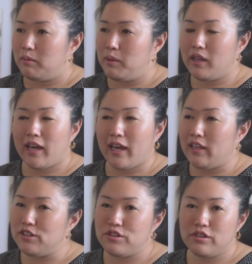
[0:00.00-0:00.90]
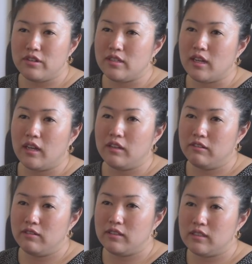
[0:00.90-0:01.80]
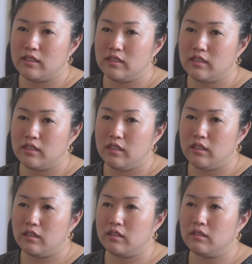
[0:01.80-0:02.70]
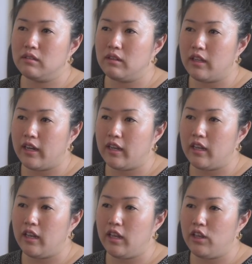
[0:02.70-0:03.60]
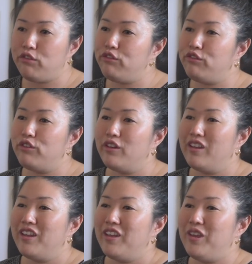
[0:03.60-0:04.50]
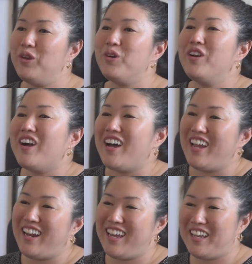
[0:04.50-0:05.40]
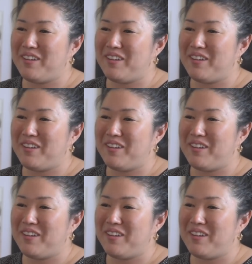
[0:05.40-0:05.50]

Be kind to yourselves, you know, like if you're not,